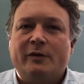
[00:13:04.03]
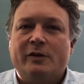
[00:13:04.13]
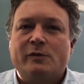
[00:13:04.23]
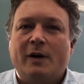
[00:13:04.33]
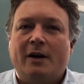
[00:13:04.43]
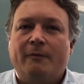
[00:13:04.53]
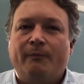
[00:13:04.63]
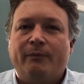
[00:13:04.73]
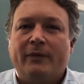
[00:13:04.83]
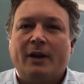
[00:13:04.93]
as well.
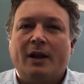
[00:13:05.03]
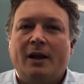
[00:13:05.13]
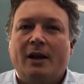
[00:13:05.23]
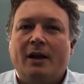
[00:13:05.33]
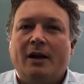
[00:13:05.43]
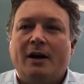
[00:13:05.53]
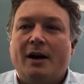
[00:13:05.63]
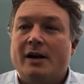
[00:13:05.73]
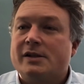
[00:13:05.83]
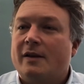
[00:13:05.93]

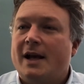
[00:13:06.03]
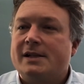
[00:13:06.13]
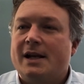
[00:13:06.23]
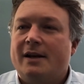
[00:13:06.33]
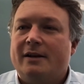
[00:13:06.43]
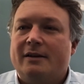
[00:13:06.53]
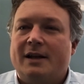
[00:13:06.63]
So that's it.